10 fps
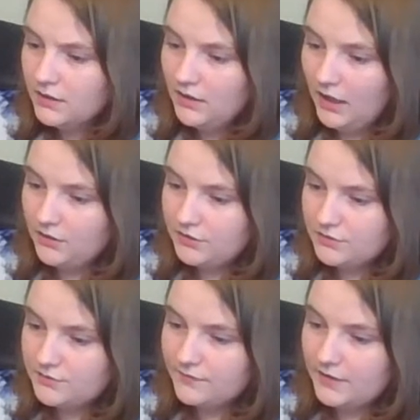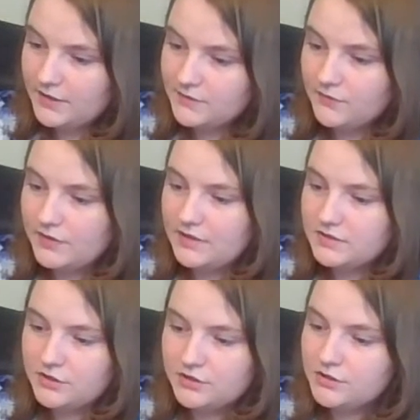I'll use floss for this
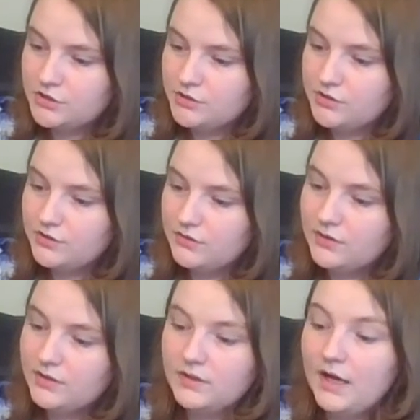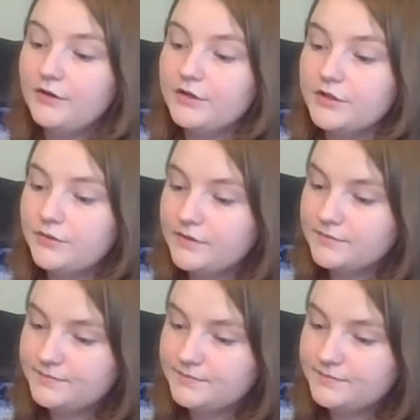just to show you how you could do it.